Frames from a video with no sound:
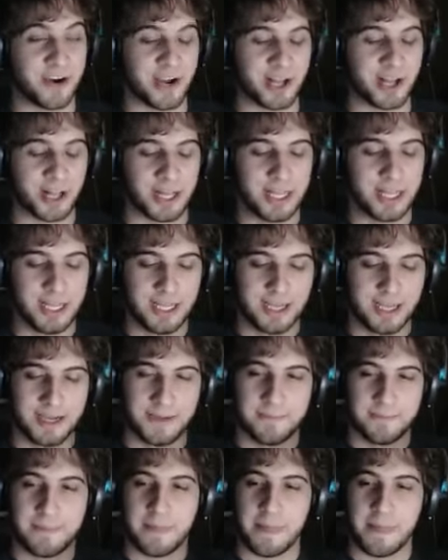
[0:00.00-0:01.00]
Oh
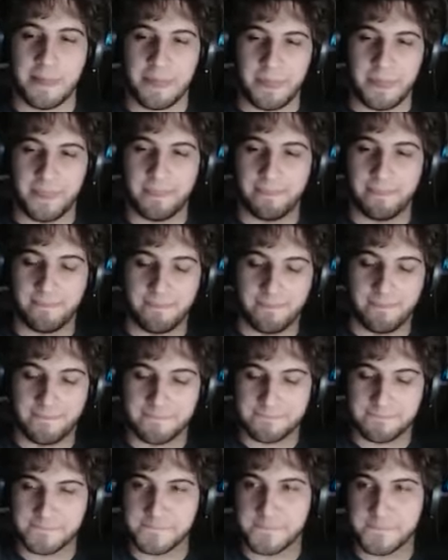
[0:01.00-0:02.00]
yeah, you
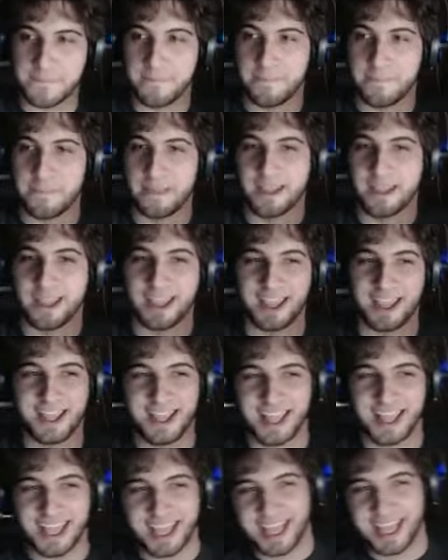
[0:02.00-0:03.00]
fucking
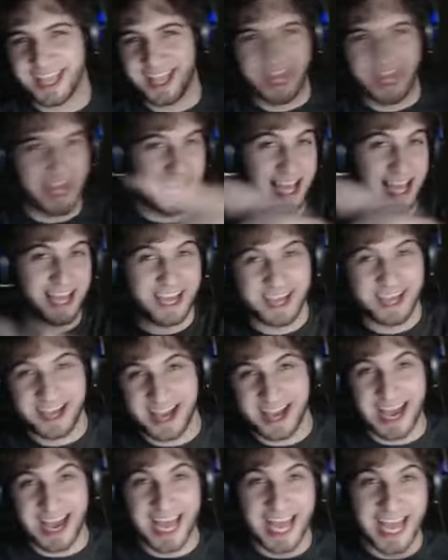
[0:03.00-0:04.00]

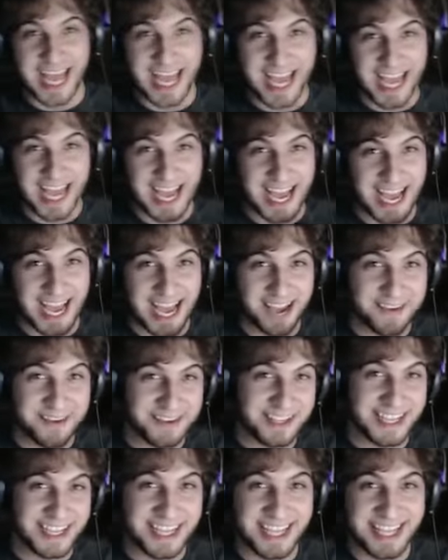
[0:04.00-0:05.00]
Alex, you little
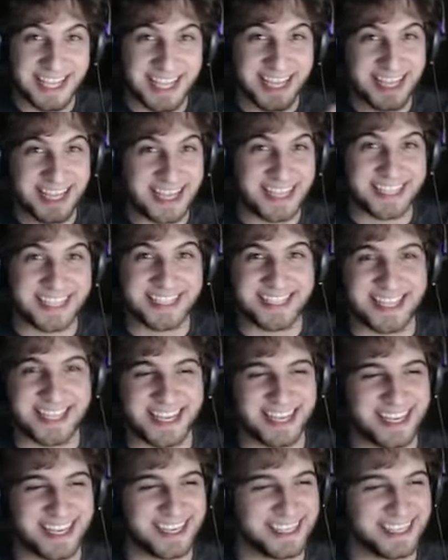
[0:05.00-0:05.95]
cuddle enthusiast, you.